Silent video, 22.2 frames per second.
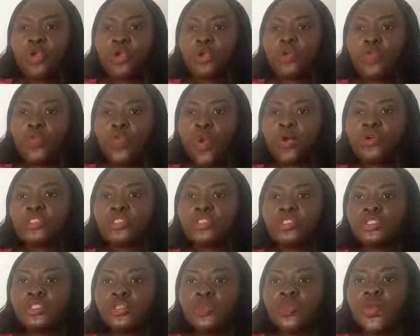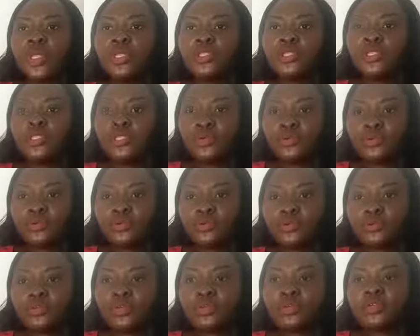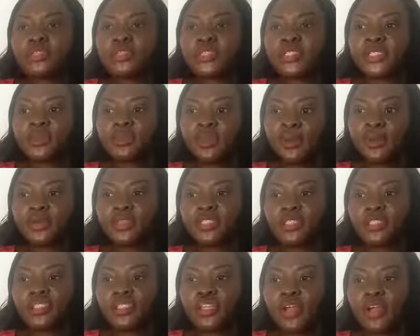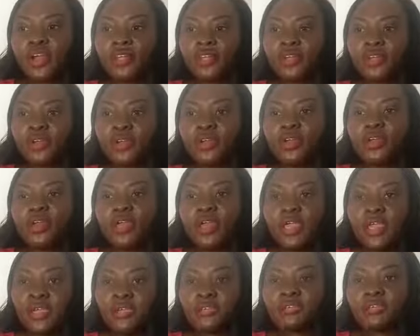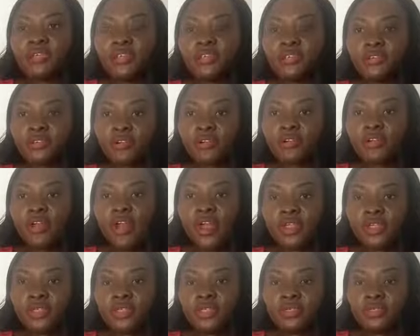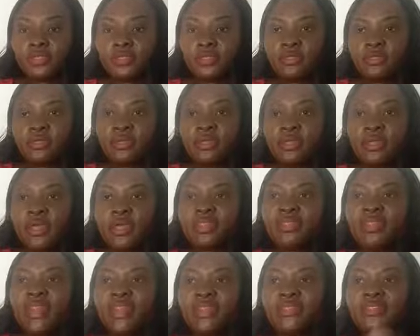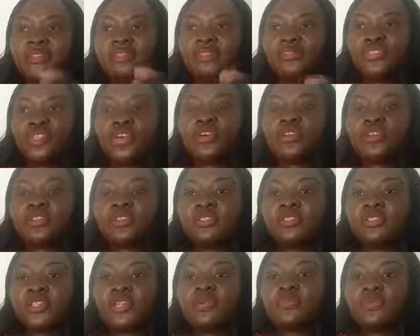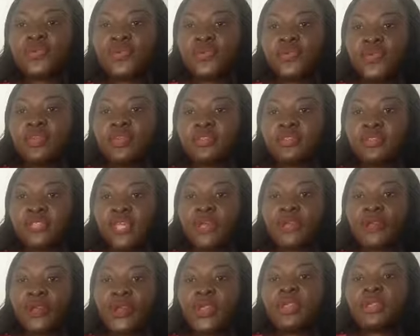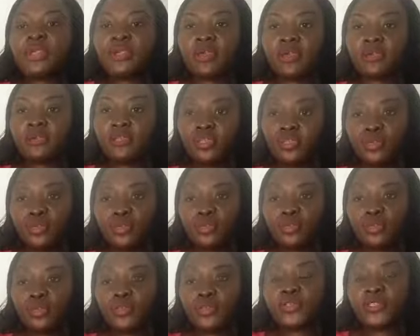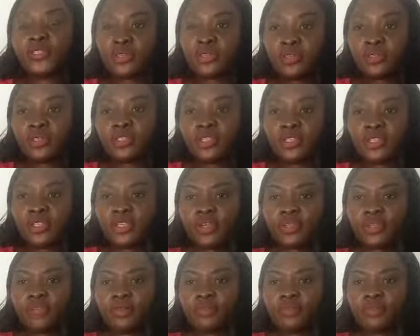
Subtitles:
What do we do to support each other in this crisis? There are just simple things that we can do to support each other.